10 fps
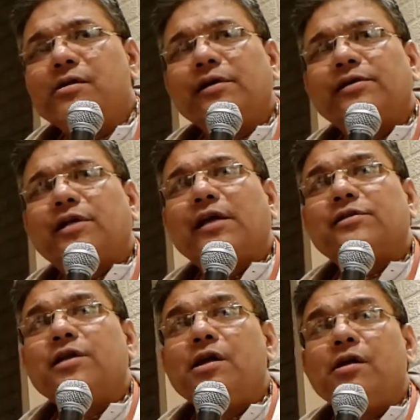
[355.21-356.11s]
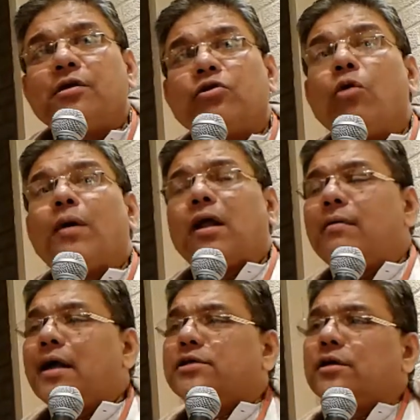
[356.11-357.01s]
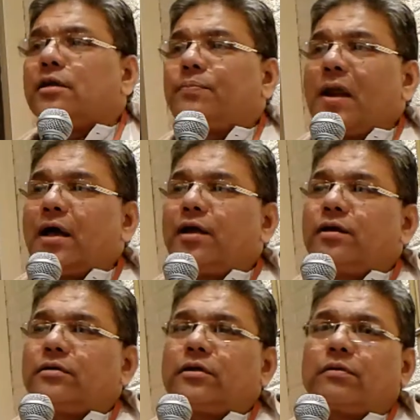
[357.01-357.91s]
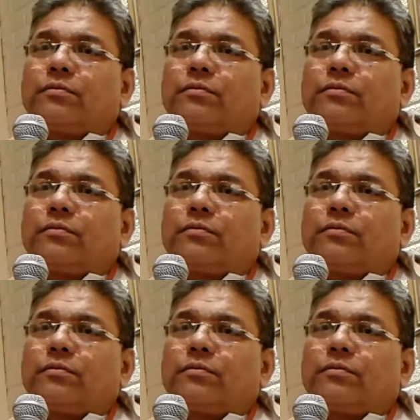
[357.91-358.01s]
He says, Kaumaram Acharad Pragya